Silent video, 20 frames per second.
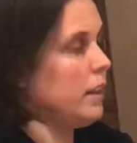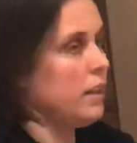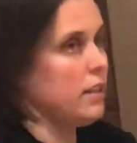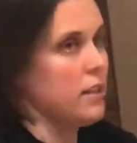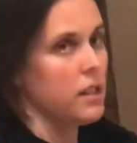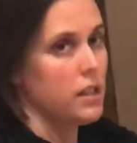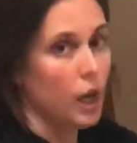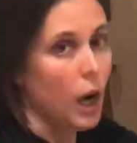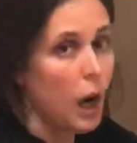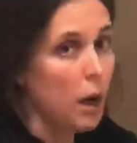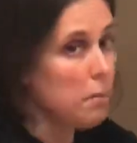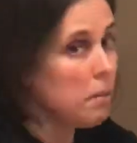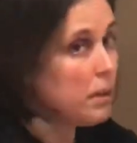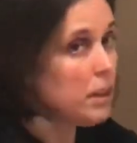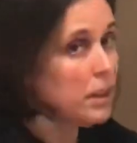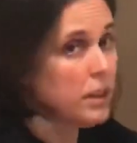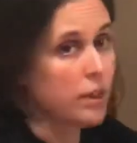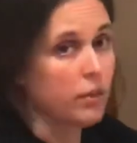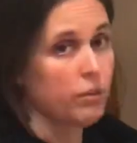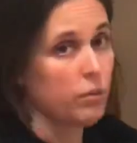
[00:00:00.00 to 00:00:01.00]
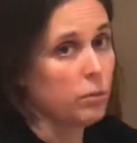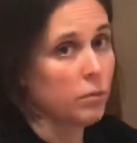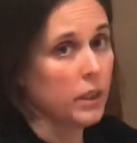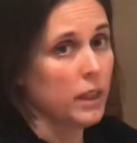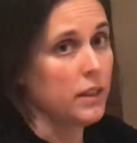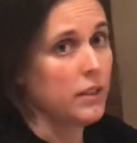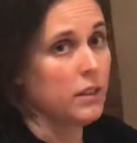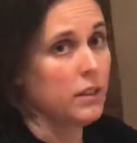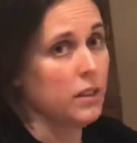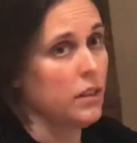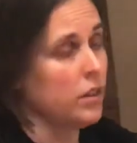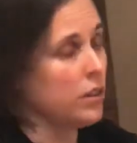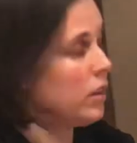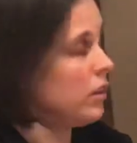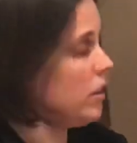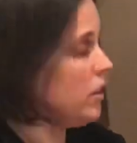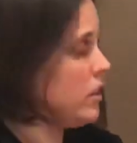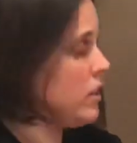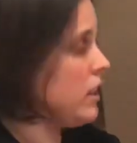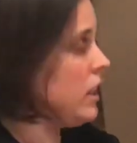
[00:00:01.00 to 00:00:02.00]
there's a couple of different ways that you can
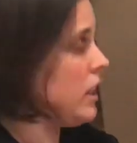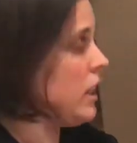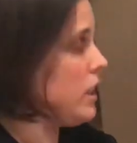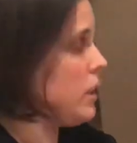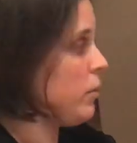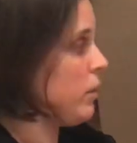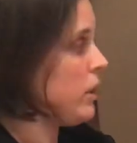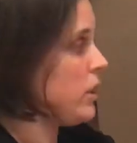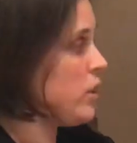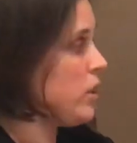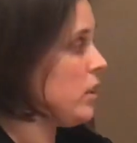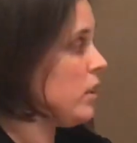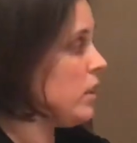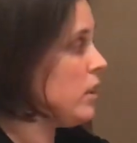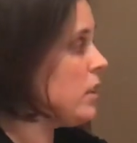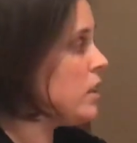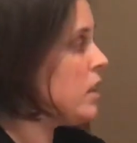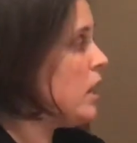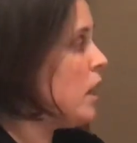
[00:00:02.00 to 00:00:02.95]
answer these questions.